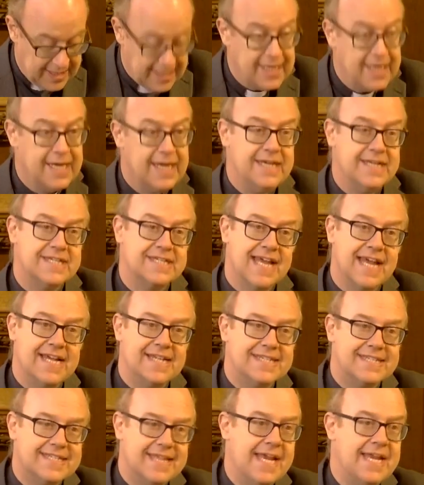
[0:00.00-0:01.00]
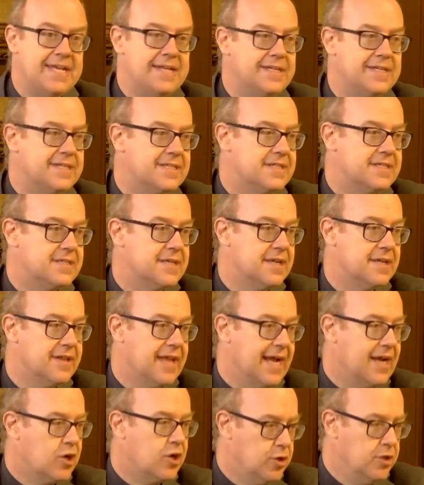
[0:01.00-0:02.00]
it's that sense,
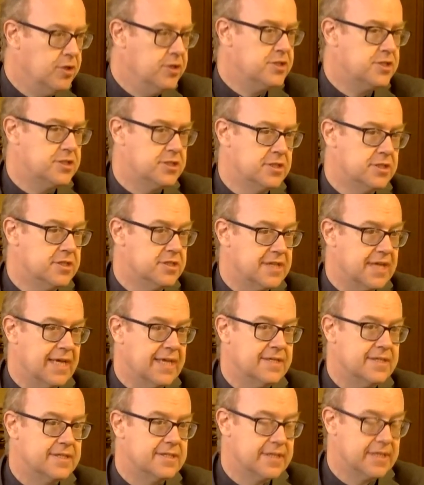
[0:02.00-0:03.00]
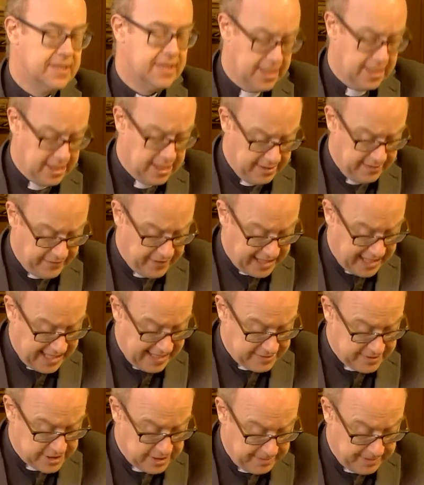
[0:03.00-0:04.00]
that constant sense of
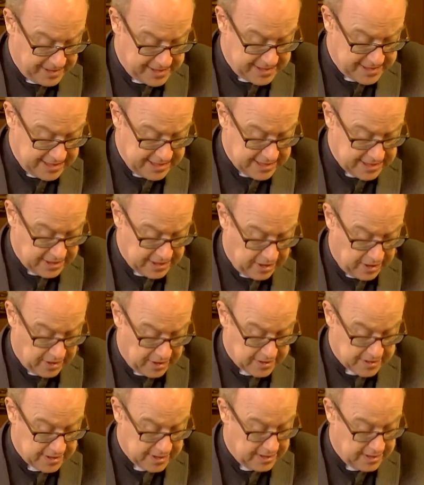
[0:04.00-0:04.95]
accountability to God